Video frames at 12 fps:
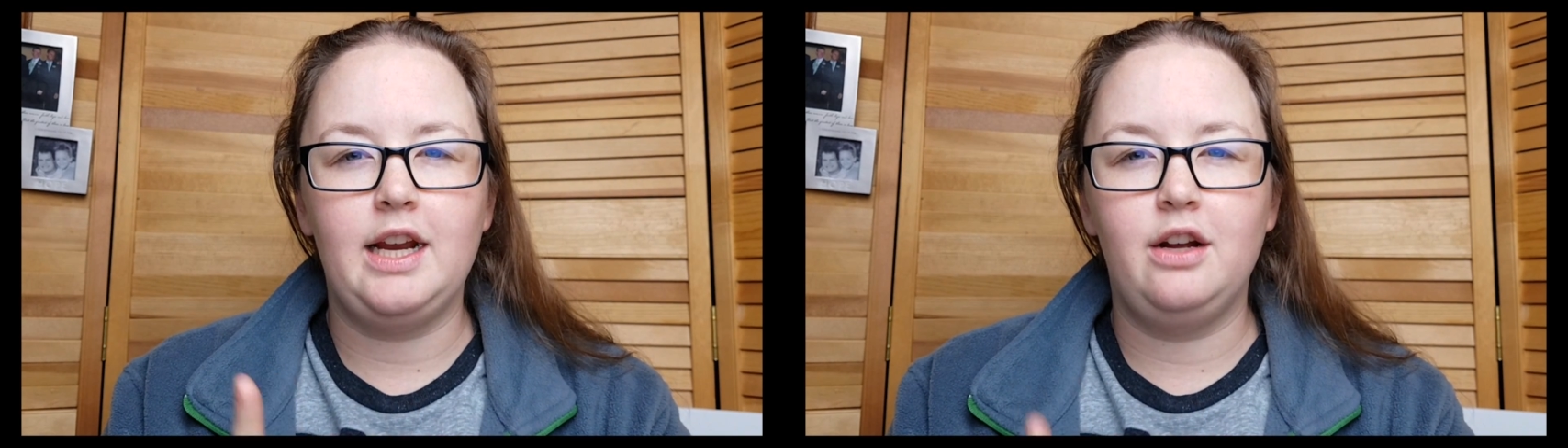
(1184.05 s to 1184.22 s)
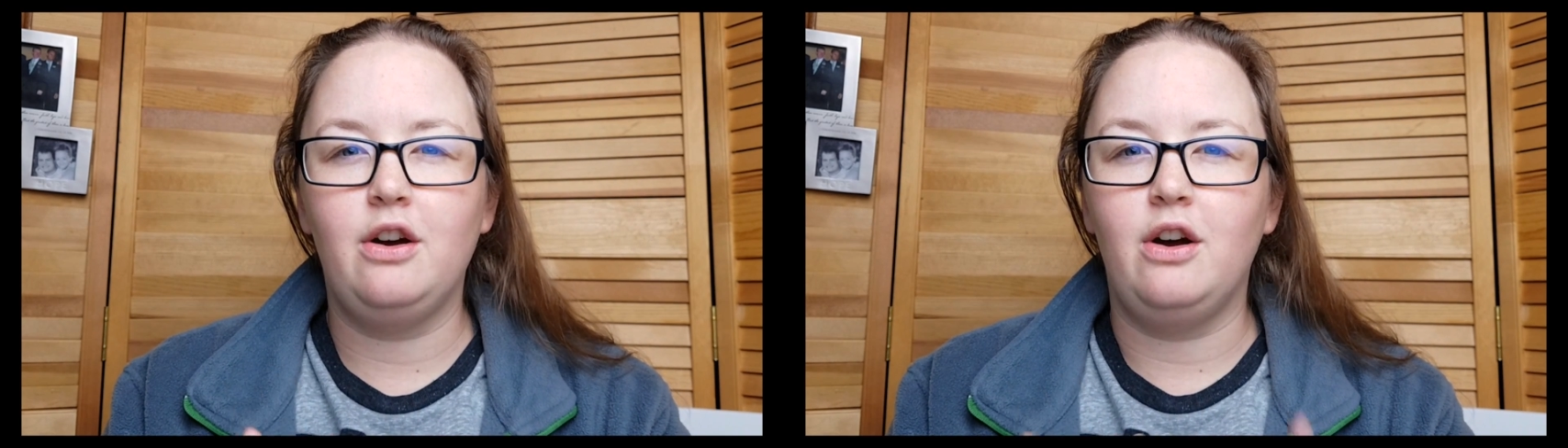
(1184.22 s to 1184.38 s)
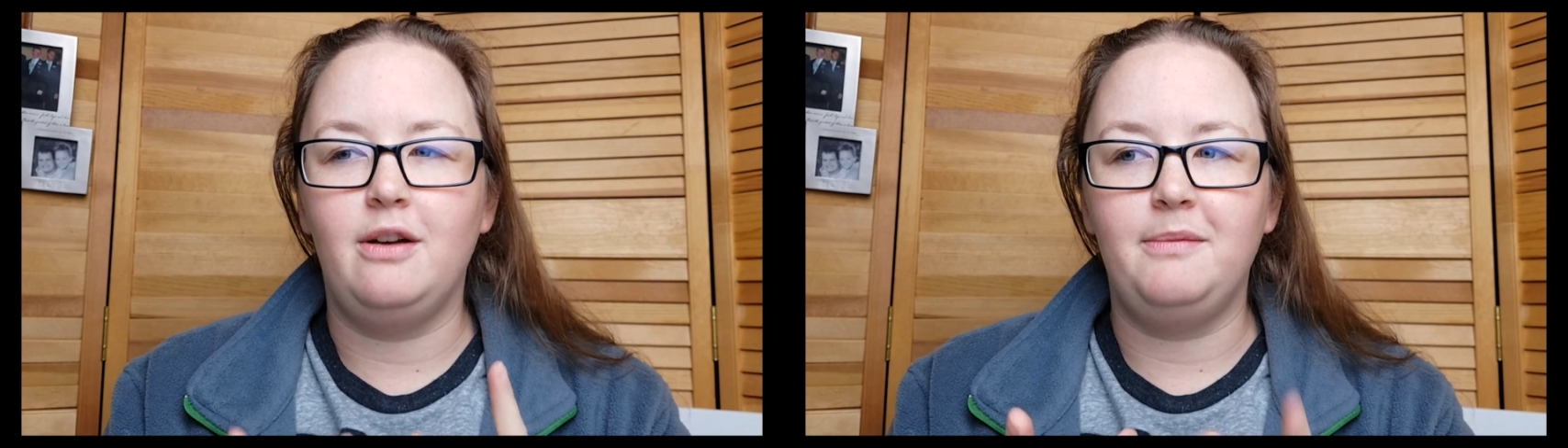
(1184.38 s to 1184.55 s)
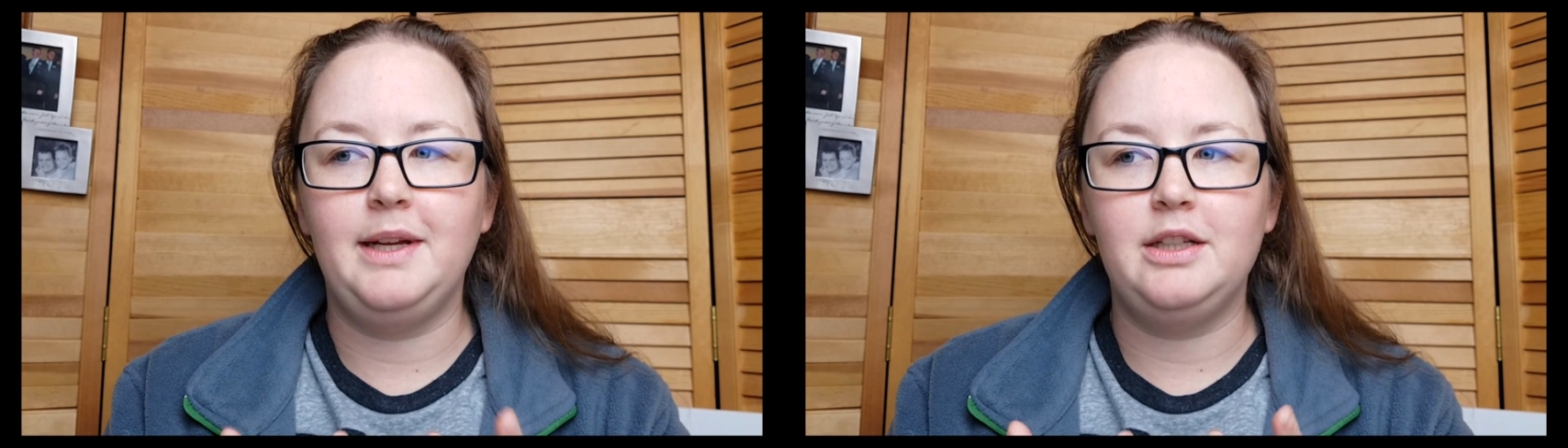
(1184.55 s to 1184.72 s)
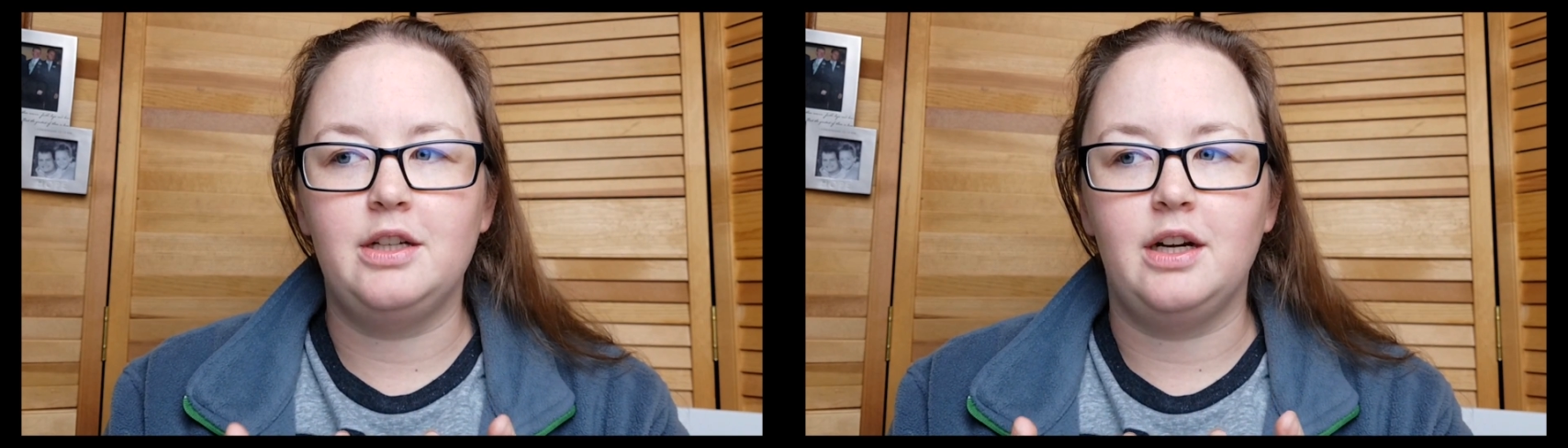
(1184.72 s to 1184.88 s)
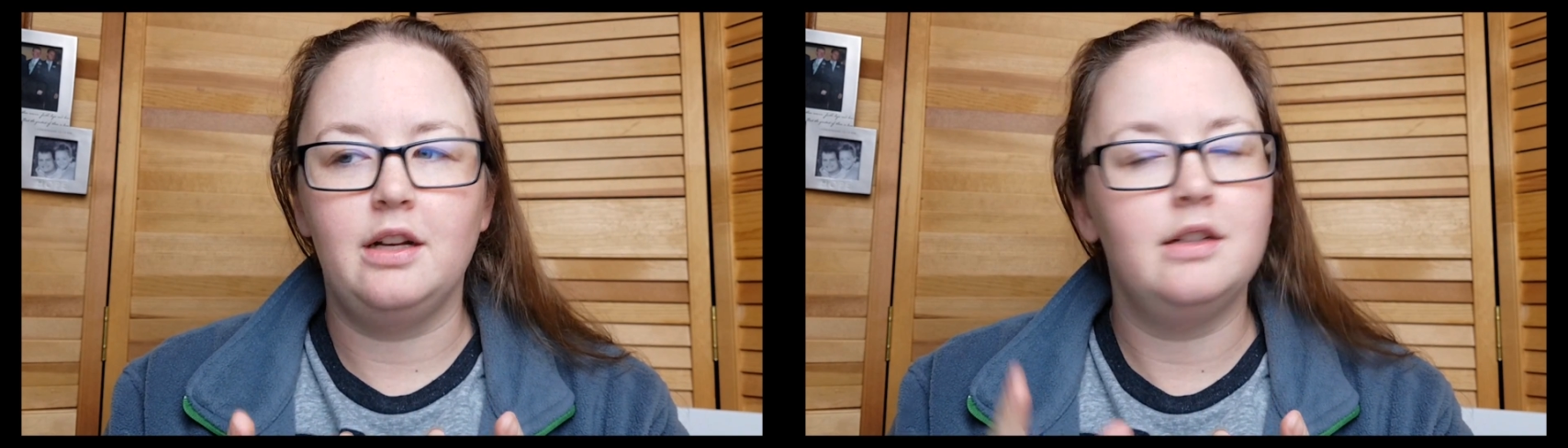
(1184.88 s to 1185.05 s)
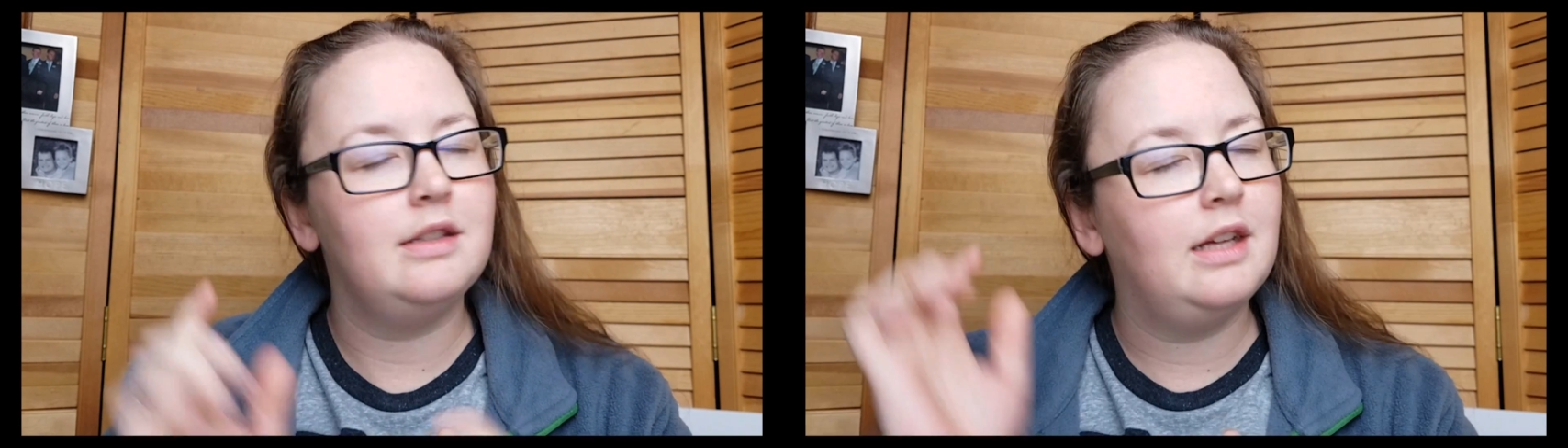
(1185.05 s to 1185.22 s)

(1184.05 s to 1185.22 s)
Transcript: I gotta call and make sure